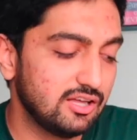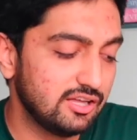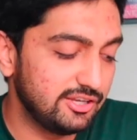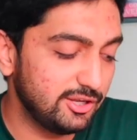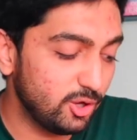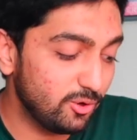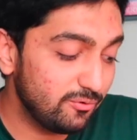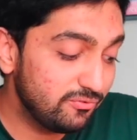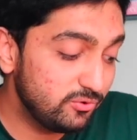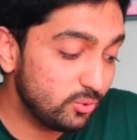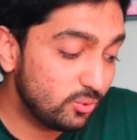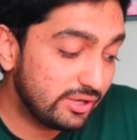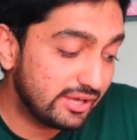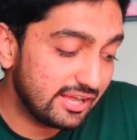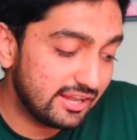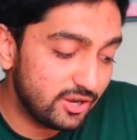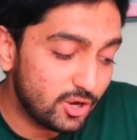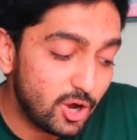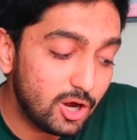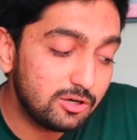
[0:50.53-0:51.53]
Now if you
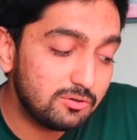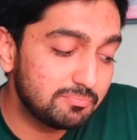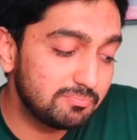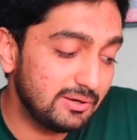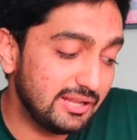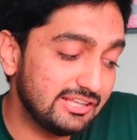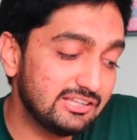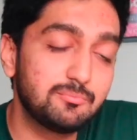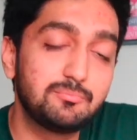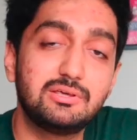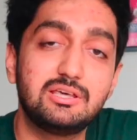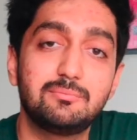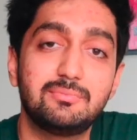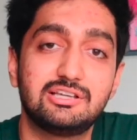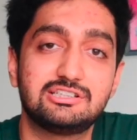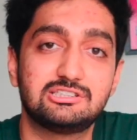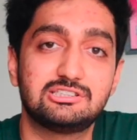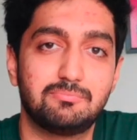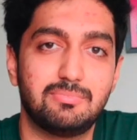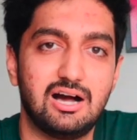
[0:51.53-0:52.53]
cannot play the B
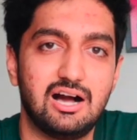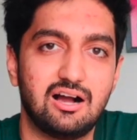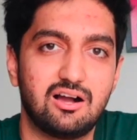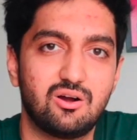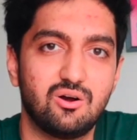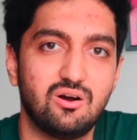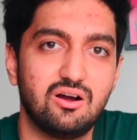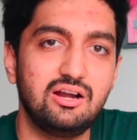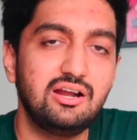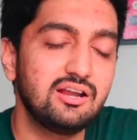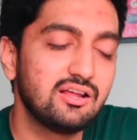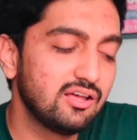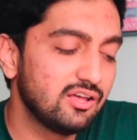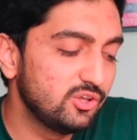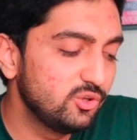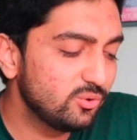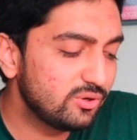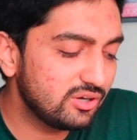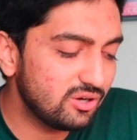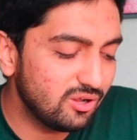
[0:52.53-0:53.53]
major bar chord,
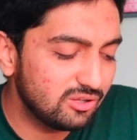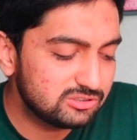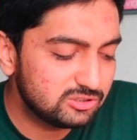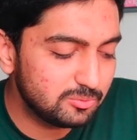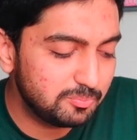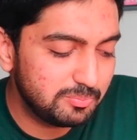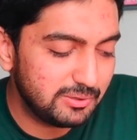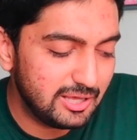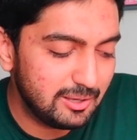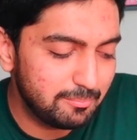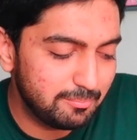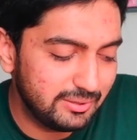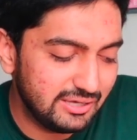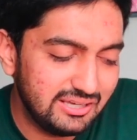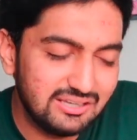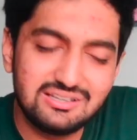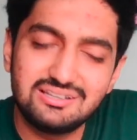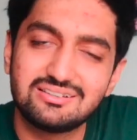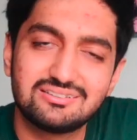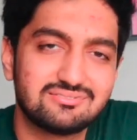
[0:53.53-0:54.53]
you can also play
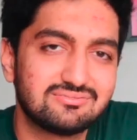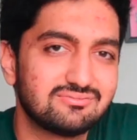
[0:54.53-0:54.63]
B